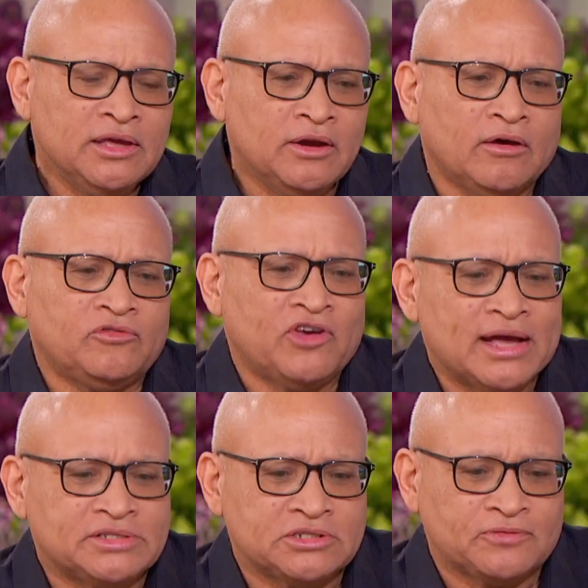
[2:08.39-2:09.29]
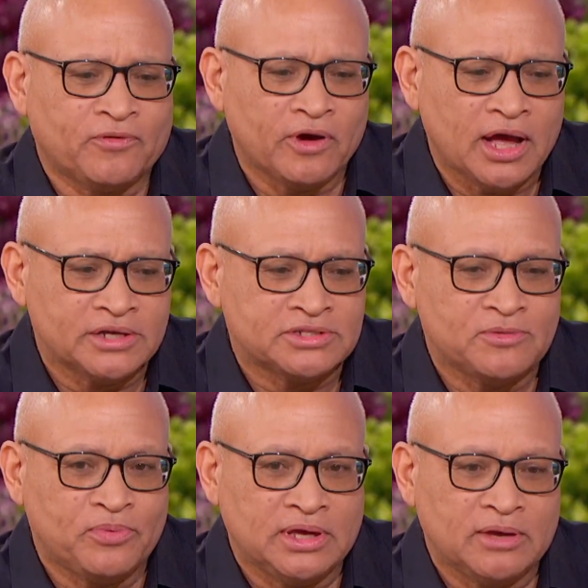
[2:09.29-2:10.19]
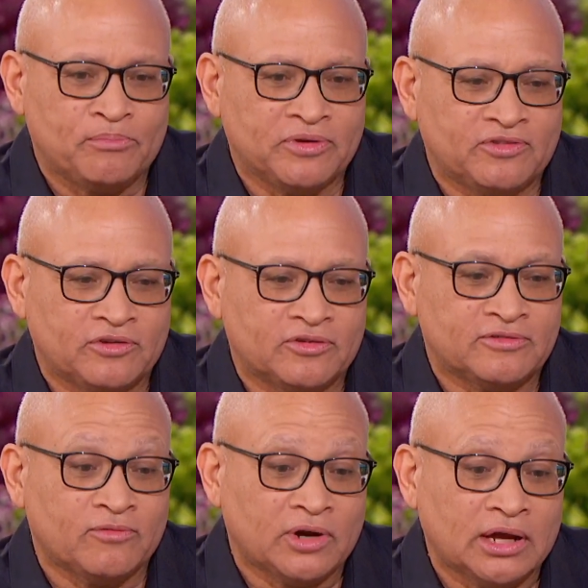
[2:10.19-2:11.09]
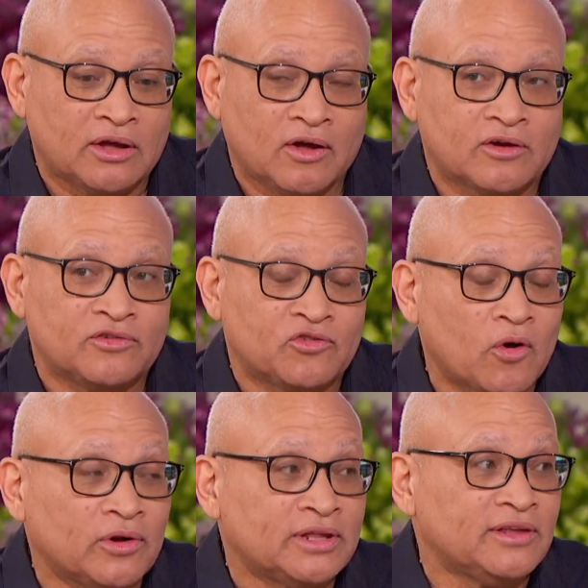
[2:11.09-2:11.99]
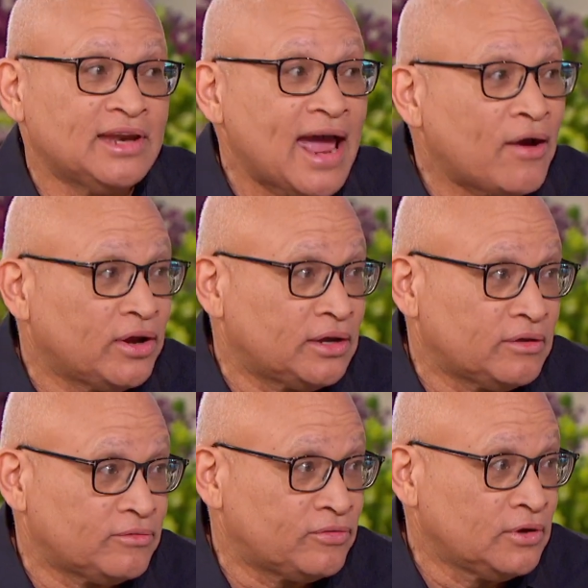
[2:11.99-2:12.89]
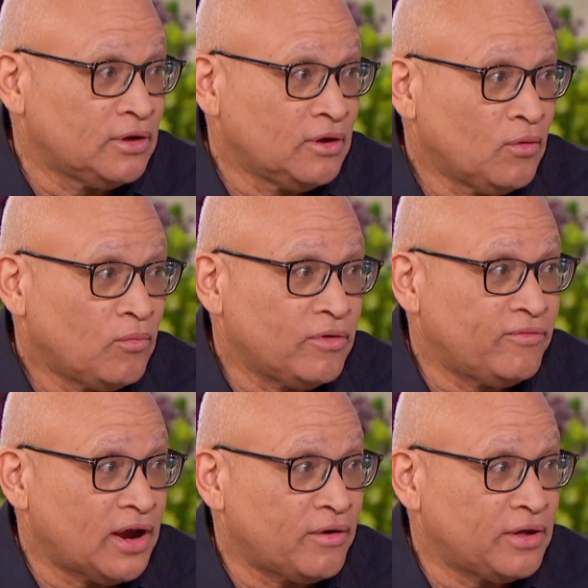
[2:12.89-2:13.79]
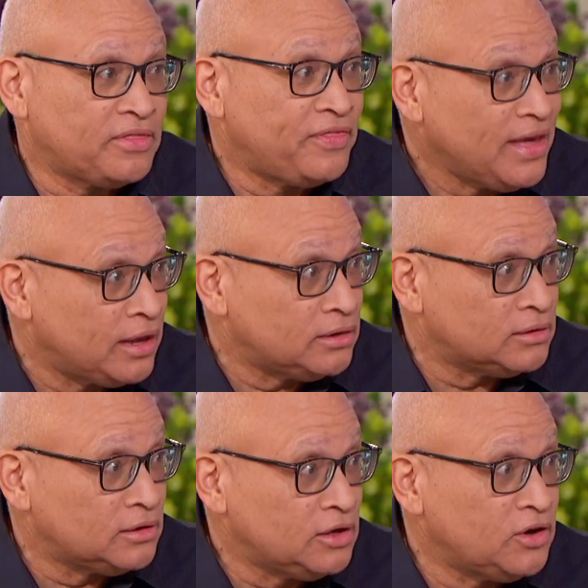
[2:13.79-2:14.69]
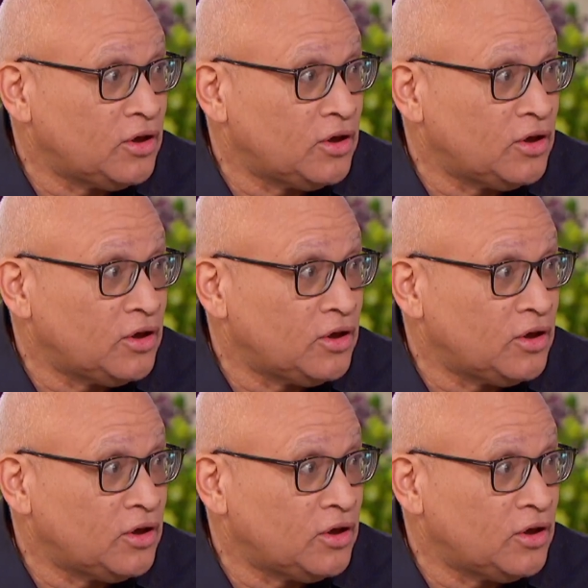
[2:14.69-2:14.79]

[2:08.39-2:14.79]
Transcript: you know, chances for us to be in positions of what I call controlling the narrative were very thin. You